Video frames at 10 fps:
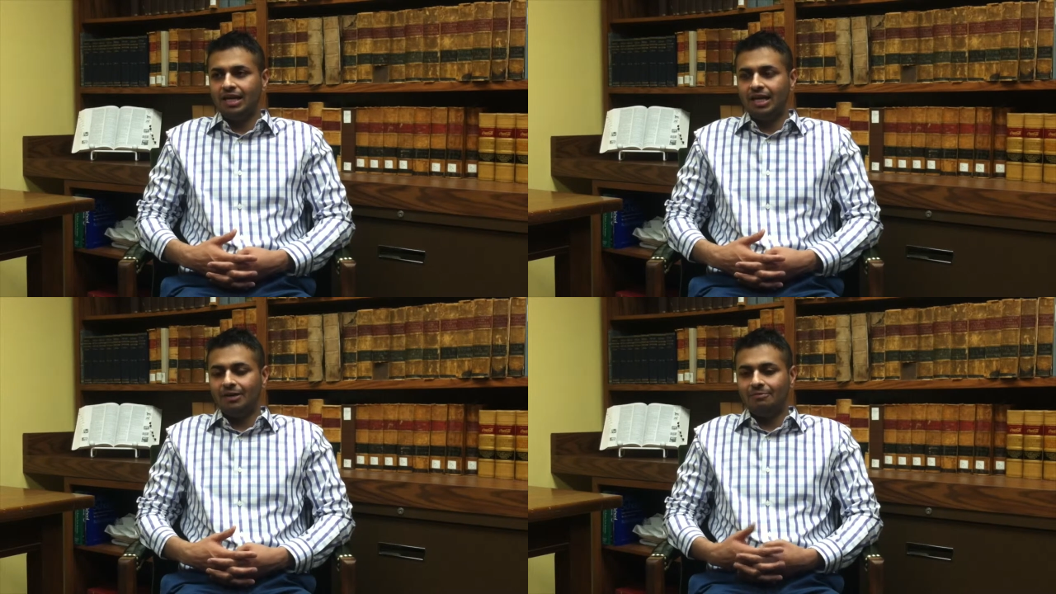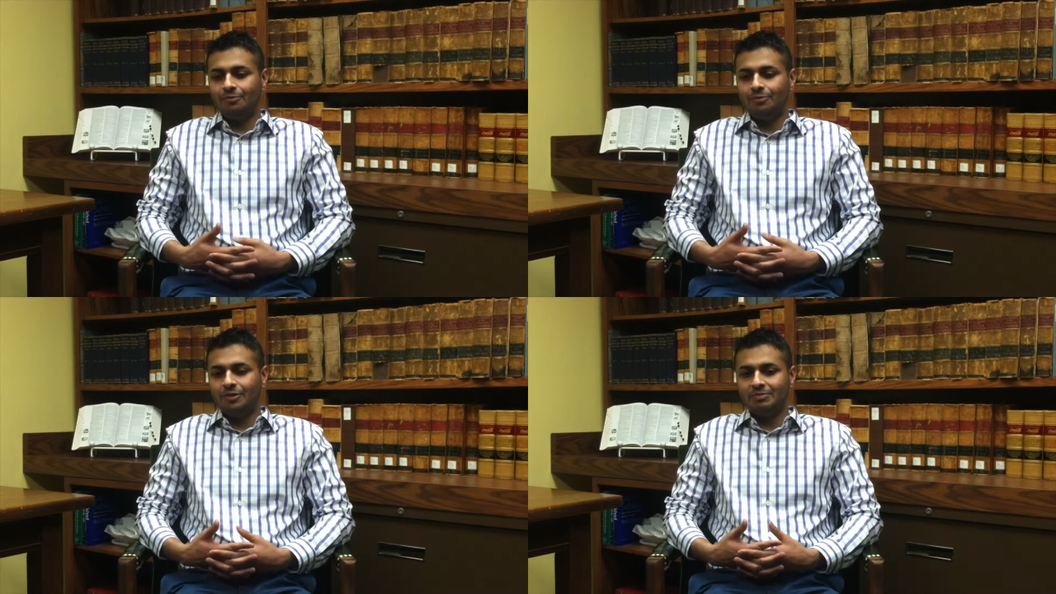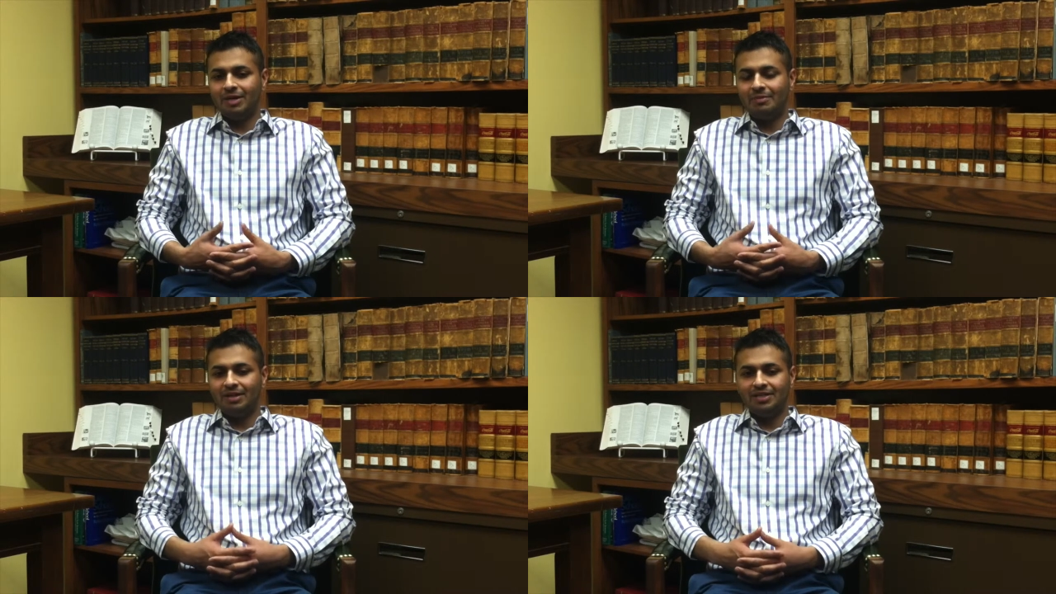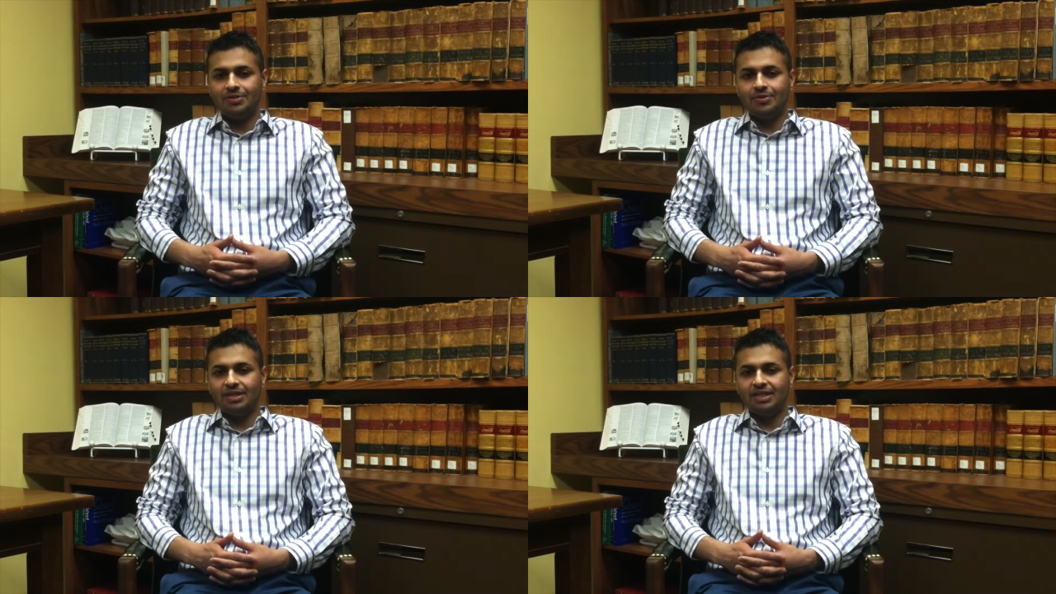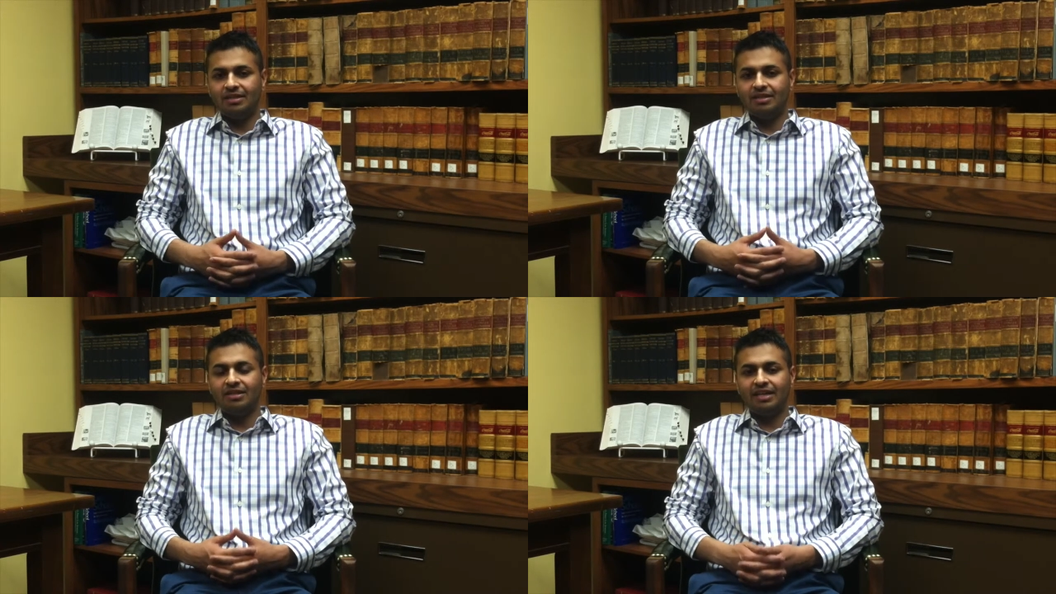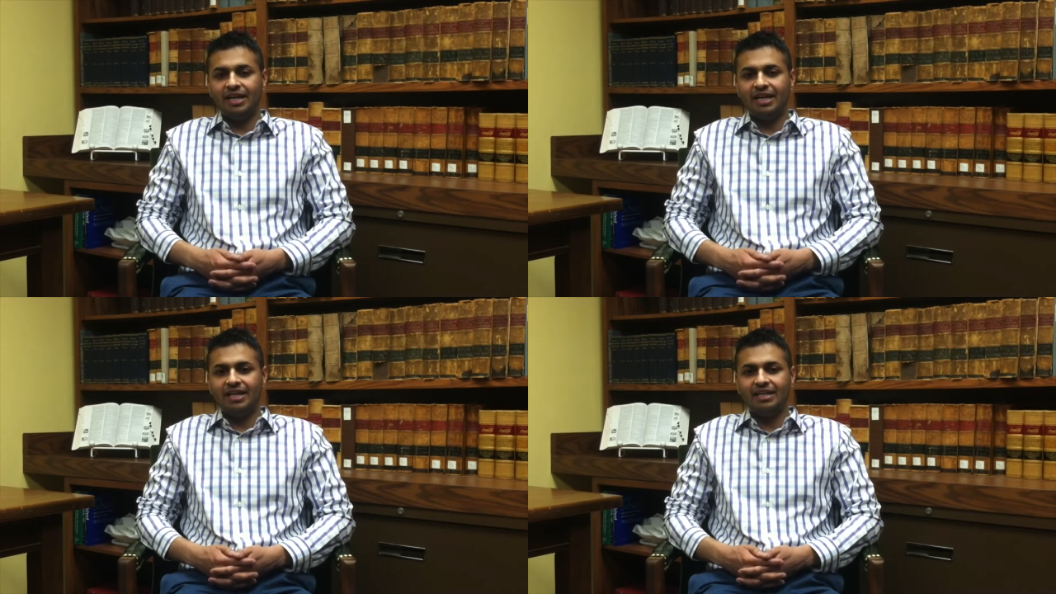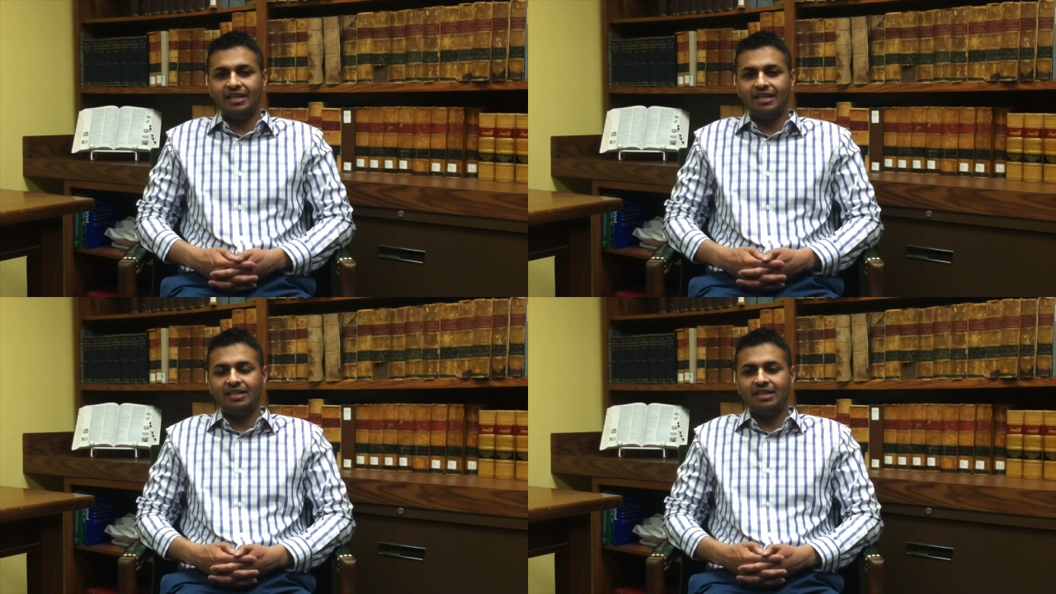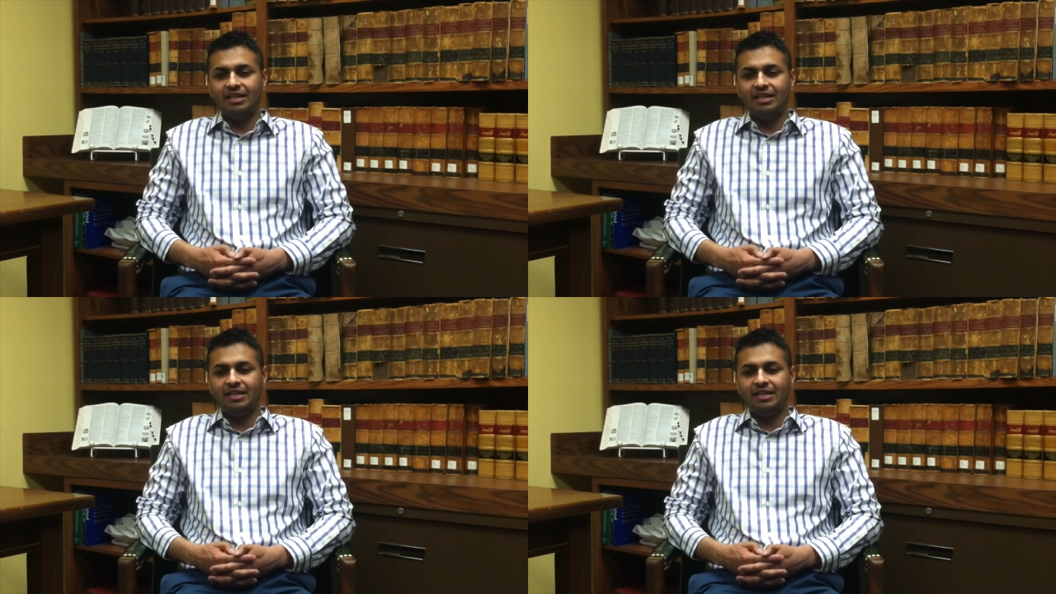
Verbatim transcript: um, was my mentor here, and uh,